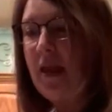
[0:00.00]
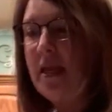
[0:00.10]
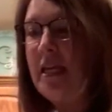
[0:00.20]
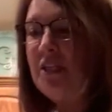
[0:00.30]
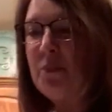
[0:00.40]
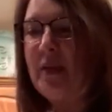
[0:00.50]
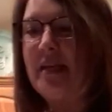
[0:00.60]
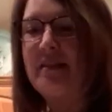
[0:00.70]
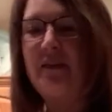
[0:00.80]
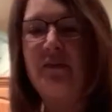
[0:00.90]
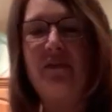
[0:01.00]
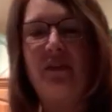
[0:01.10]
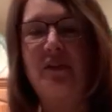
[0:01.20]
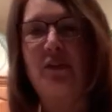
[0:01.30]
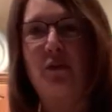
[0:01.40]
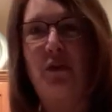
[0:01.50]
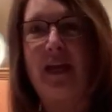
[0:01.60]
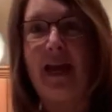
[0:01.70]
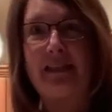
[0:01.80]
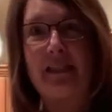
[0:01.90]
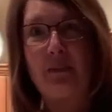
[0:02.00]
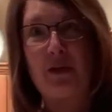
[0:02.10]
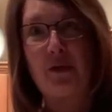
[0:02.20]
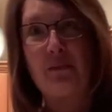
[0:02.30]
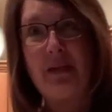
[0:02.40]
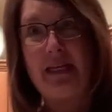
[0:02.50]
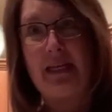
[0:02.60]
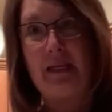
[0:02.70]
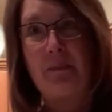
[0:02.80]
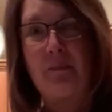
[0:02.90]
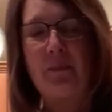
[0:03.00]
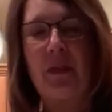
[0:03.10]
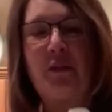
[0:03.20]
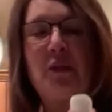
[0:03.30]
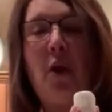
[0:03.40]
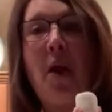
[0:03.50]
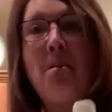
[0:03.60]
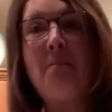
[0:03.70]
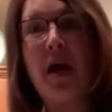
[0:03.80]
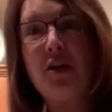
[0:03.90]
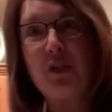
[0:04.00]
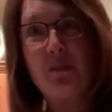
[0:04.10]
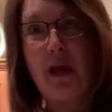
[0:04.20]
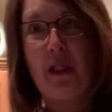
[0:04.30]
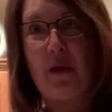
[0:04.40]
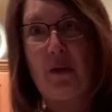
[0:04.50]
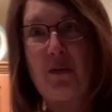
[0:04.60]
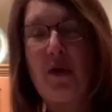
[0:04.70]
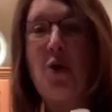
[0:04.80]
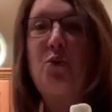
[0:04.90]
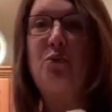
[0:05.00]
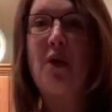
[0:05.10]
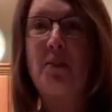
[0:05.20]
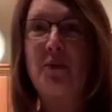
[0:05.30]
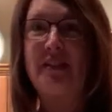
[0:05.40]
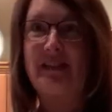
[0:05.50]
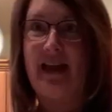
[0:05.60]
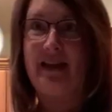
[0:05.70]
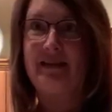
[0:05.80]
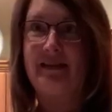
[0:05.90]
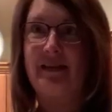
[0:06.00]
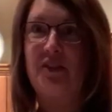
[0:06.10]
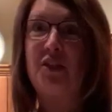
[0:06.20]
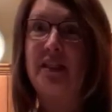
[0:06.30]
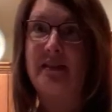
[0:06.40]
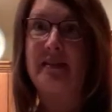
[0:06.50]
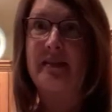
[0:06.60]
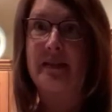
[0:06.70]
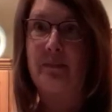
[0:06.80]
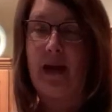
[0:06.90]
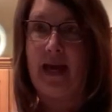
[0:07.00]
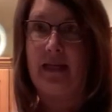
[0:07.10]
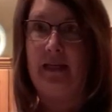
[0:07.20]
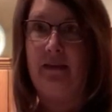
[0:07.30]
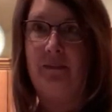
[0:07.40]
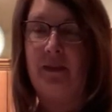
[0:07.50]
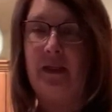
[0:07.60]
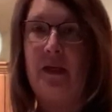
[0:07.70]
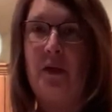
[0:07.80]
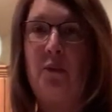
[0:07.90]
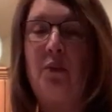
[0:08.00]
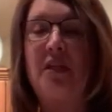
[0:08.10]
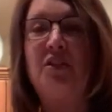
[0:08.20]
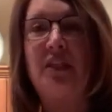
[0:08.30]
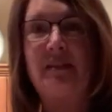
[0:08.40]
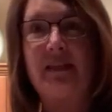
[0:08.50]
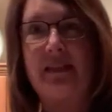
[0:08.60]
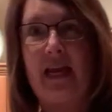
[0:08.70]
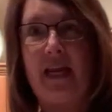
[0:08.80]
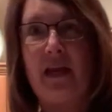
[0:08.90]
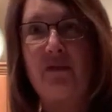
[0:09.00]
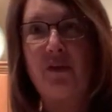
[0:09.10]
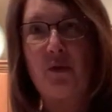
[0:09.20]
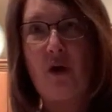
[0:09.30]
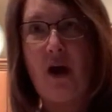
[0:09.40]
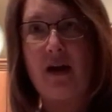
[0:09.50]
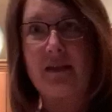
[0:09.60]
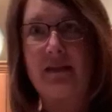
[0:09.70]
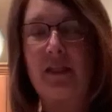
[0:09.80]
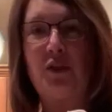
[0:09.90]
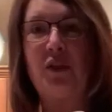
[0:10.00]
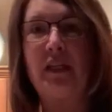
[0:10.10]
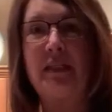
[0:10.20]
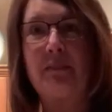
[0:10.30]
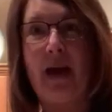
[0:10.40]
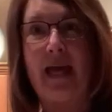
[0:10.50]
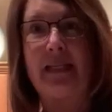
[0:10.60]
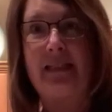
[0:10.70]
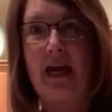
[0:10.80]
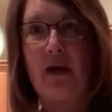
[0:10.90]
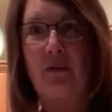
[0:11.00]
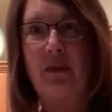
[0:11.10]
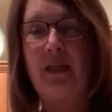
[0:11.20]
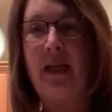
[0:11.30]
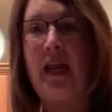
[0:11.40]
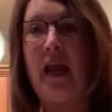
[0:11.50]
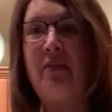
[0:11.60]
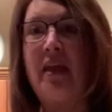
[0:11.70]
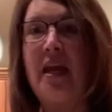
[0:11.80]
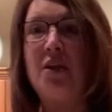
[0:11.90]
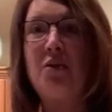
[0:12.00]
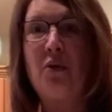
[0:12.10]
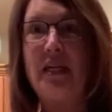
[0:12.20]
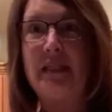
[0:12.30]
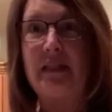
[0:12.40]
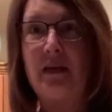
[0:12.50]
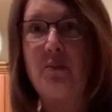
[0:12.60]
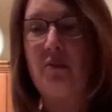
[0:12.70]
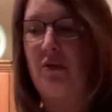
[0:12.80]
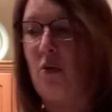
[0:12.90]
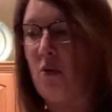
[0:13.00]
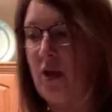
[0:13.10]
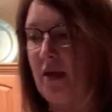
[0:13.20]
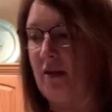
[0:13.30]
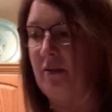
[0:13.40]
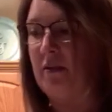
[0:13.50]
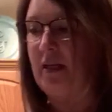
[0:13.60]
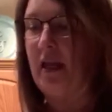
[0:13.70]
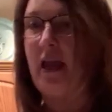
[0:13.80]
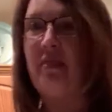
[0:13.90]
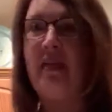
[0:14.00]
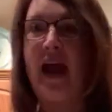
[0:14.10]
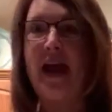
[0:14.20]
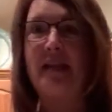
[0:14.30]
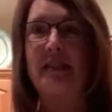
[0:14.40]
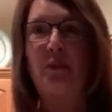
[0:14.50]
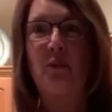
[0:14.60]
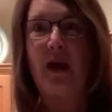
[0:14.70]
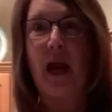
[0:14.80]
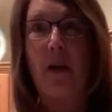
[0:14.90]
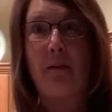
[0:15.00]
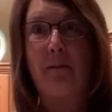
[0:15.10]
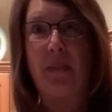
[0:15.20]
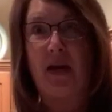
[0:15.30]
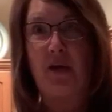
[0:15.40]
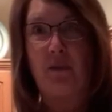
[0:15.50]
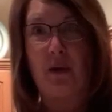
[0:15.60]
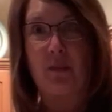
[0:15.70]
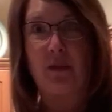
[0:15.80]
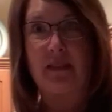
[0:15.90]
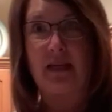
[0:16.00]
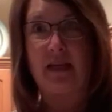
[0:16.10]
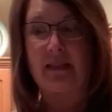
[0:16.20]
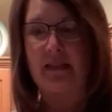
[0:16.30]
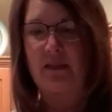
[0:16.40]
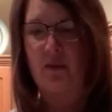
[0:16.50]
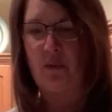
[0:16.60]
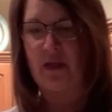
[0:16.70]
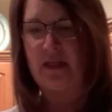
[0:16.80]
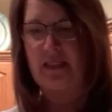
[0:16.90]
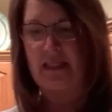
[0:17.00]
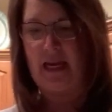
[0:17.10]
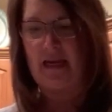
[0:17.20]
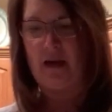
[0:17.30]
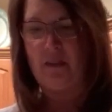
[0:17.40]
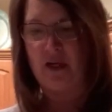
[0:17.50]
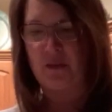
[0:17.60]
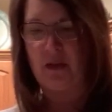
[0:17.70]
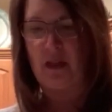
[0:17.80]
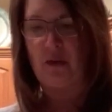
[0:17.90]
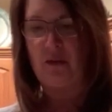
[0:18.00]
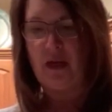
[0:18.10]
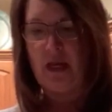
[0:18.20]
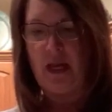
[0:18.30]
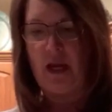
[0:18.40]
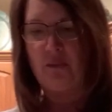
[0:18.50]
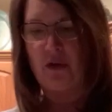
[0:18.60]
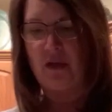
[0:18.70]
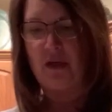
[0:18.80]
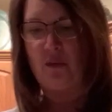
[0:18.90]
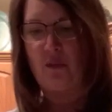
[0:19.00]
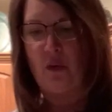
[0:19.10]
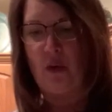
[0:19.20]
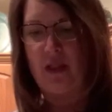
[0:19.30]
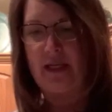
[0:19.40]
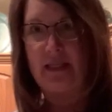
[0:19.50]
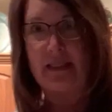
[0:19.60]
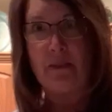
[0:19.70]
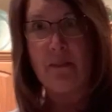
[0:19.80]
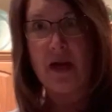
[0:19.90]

each piece of the story has a special meaning. So our marshmallow represents Jesus' body. When Jesus died on the cross, they took his body down and they anointed him with oil. And that's what our butter represents. So we're going to take our marshmallow and we're going to roll it in some